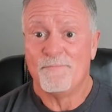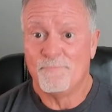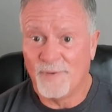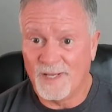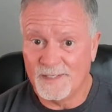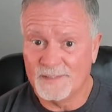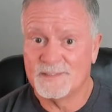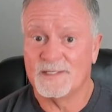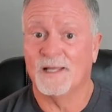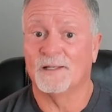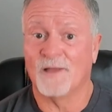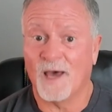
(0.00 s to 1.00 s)
but
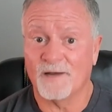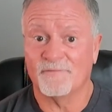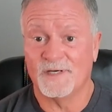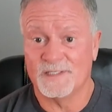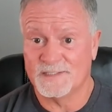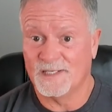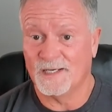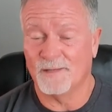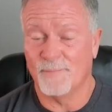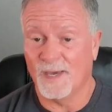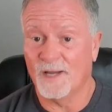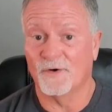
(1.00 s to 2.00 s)
a lot of it is getting
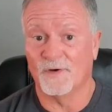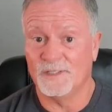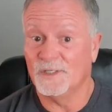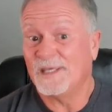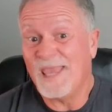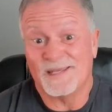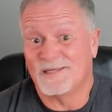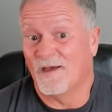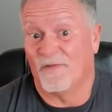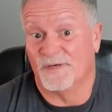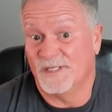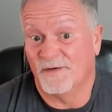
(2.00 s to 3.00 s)
better, and you can't tell
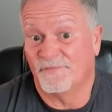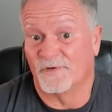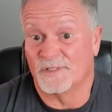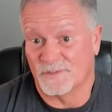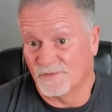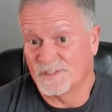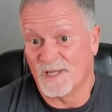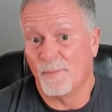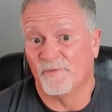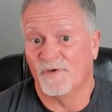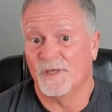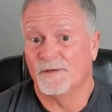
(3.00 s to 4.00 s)
the difference of some
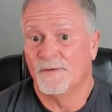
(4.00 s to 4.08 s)
of it.